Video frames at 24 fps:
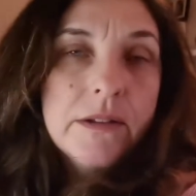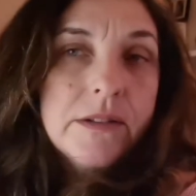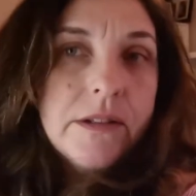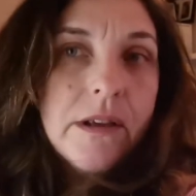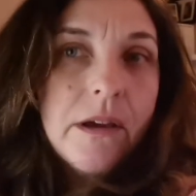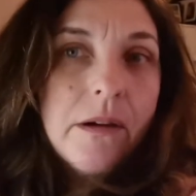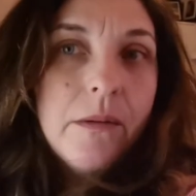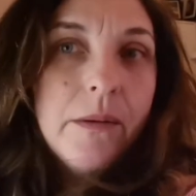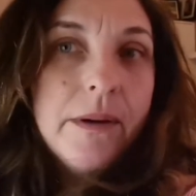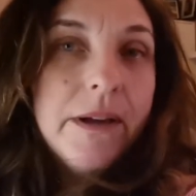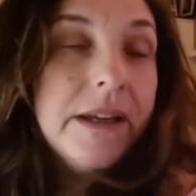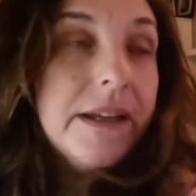
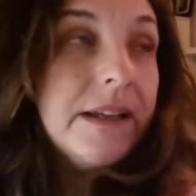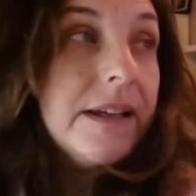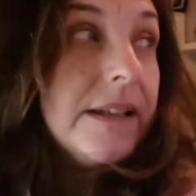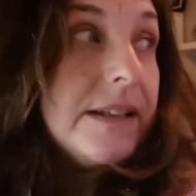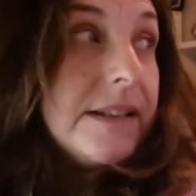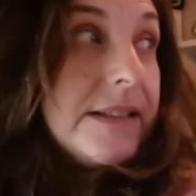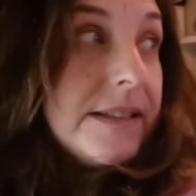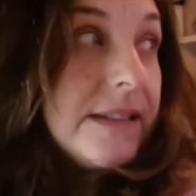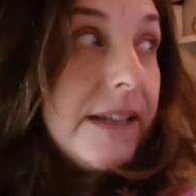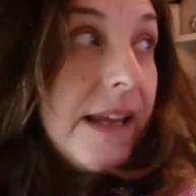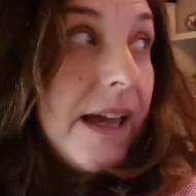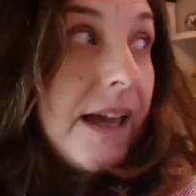So it
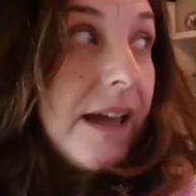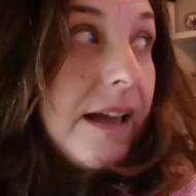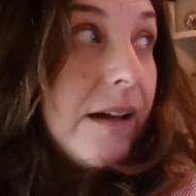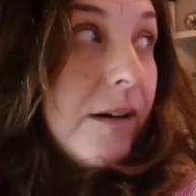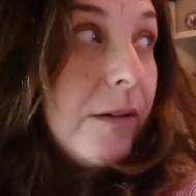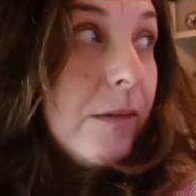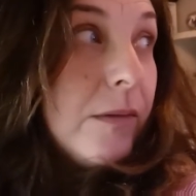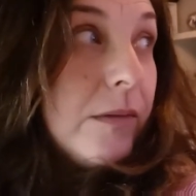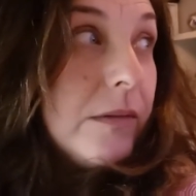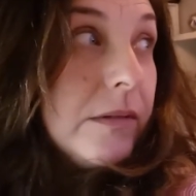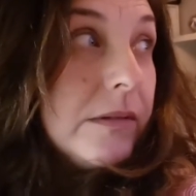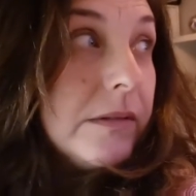is
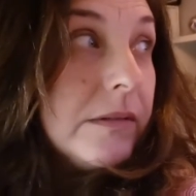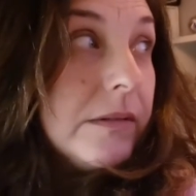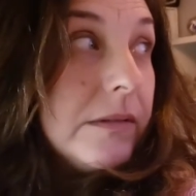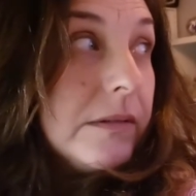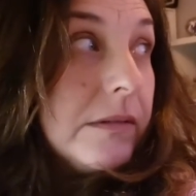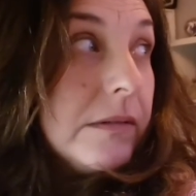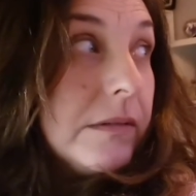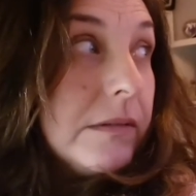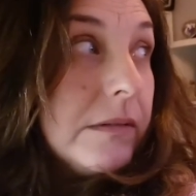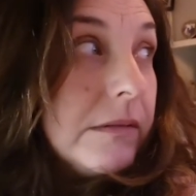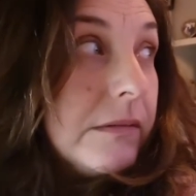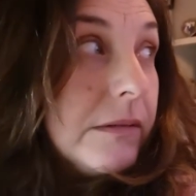now,
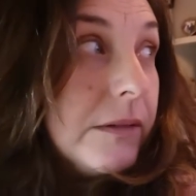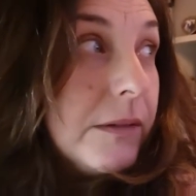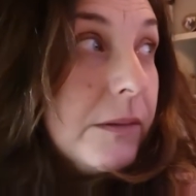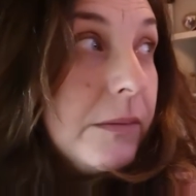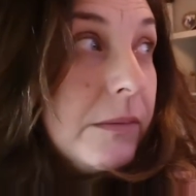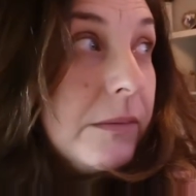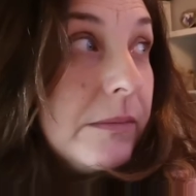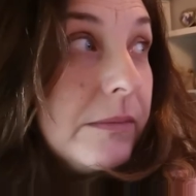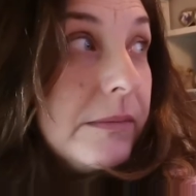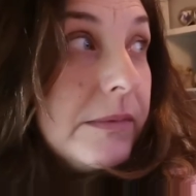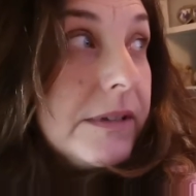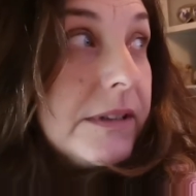
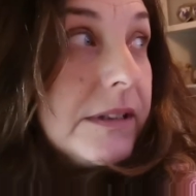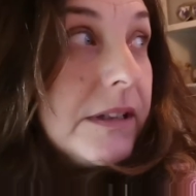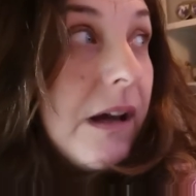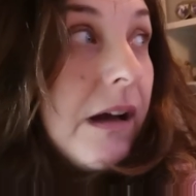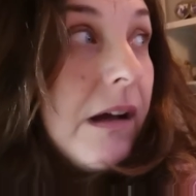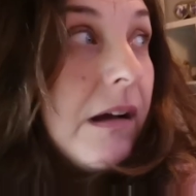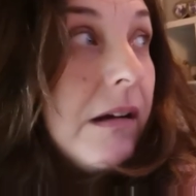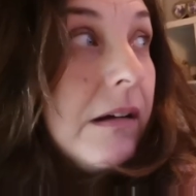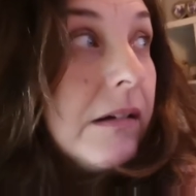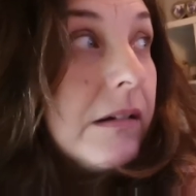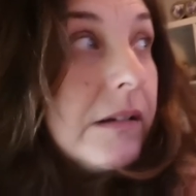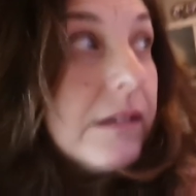oh, it's
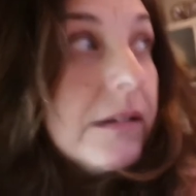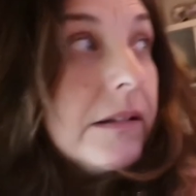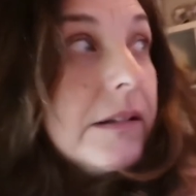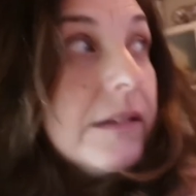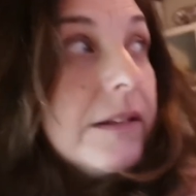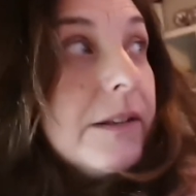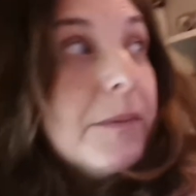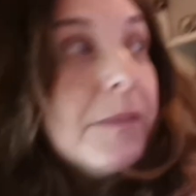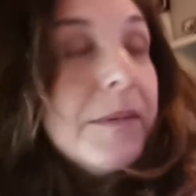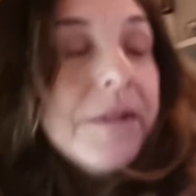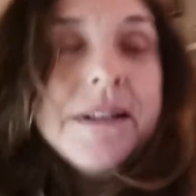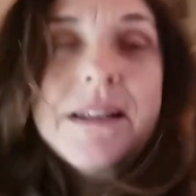dark,
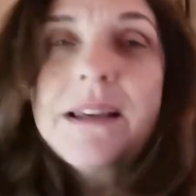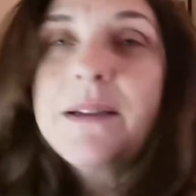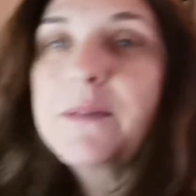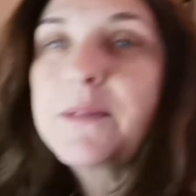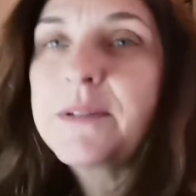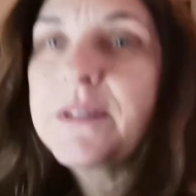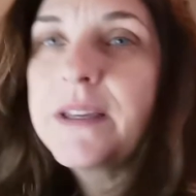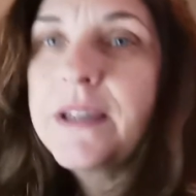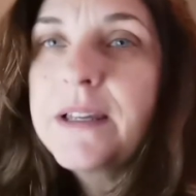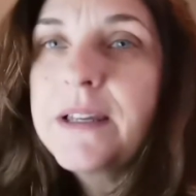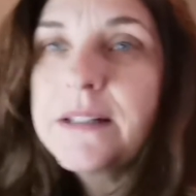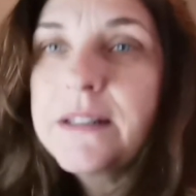somebody's
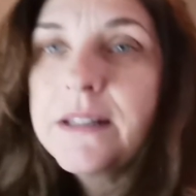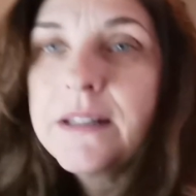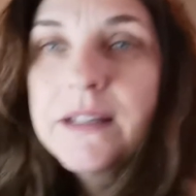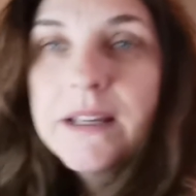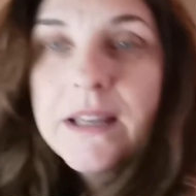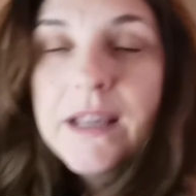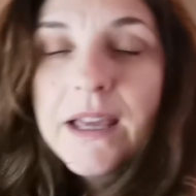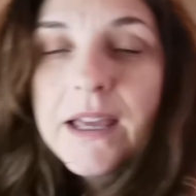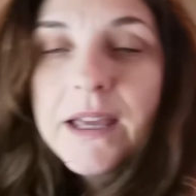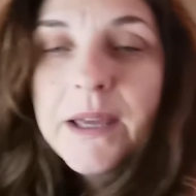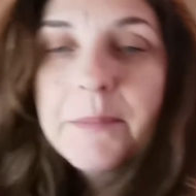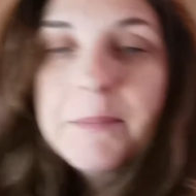outside.
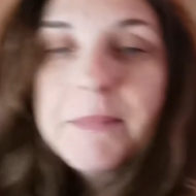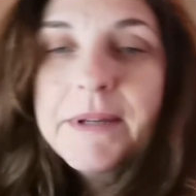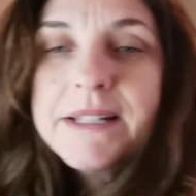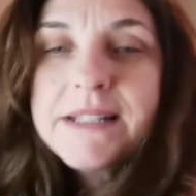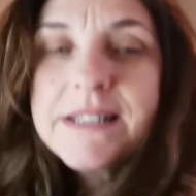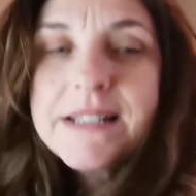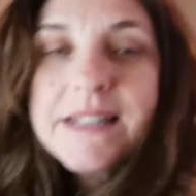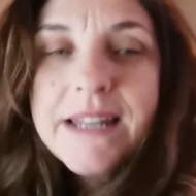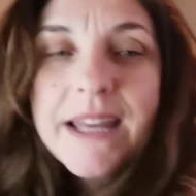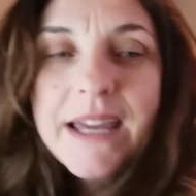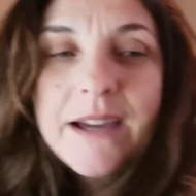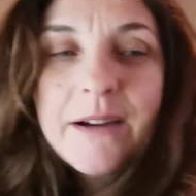
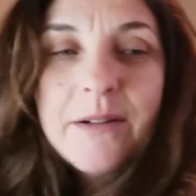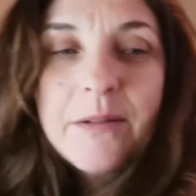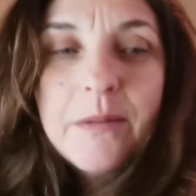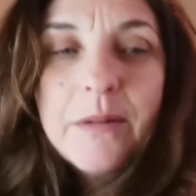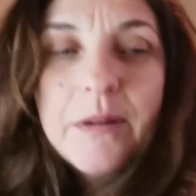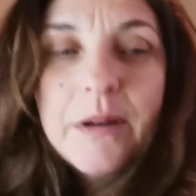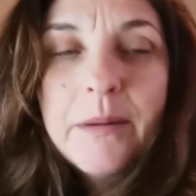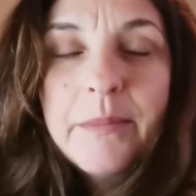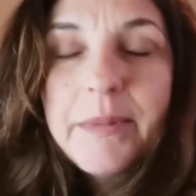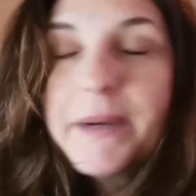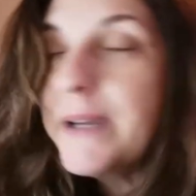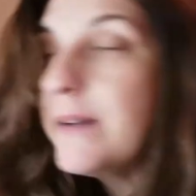It's
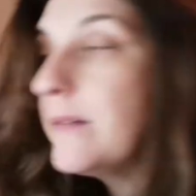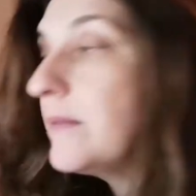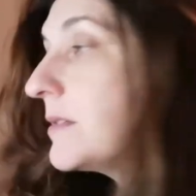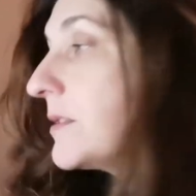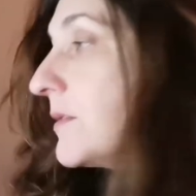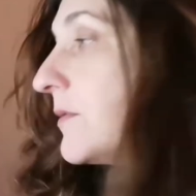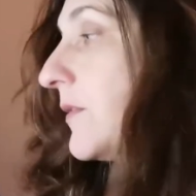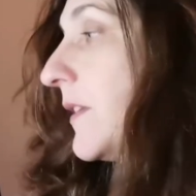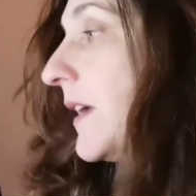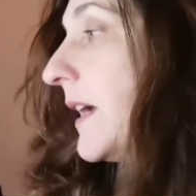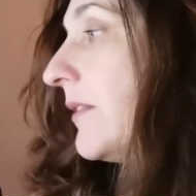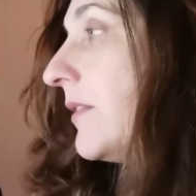now
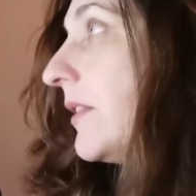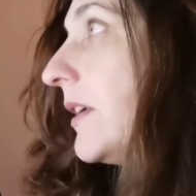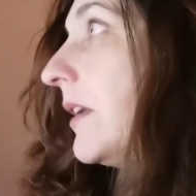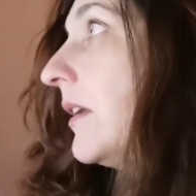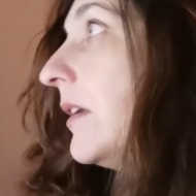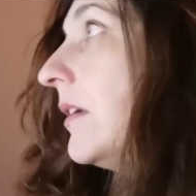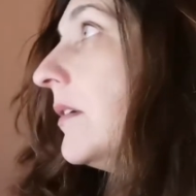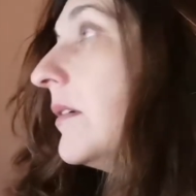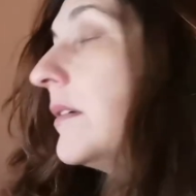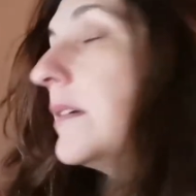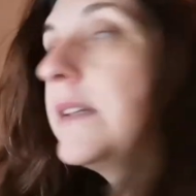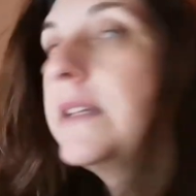about 5
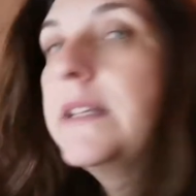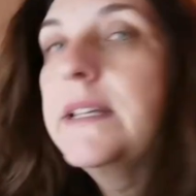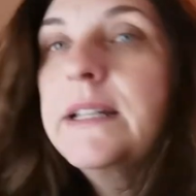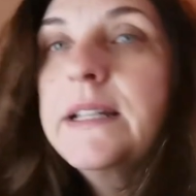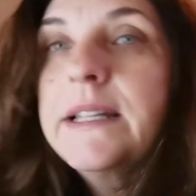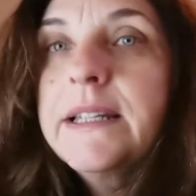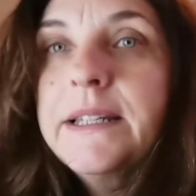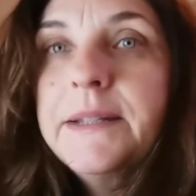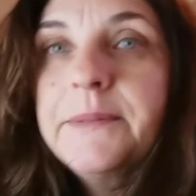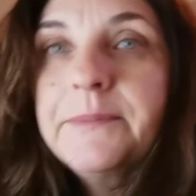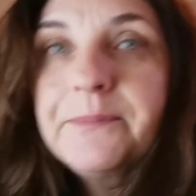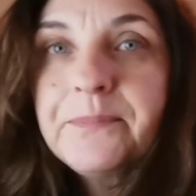o'clock
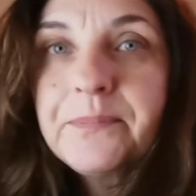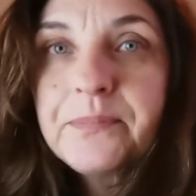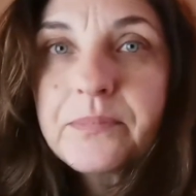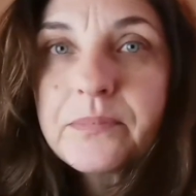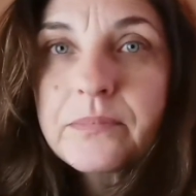nearly